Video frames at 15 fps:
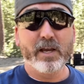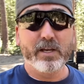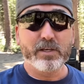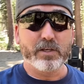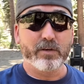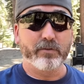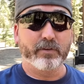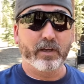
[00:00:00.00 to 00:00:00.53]

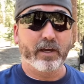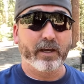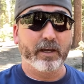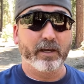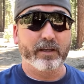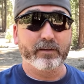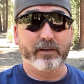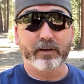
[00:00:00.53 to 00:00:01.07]
you've
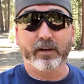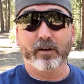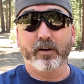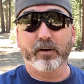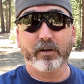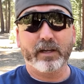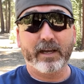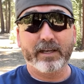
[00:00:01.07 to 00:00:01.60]
got, you know, all
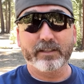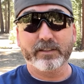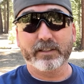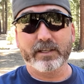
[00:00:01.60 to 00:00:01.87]
kinds of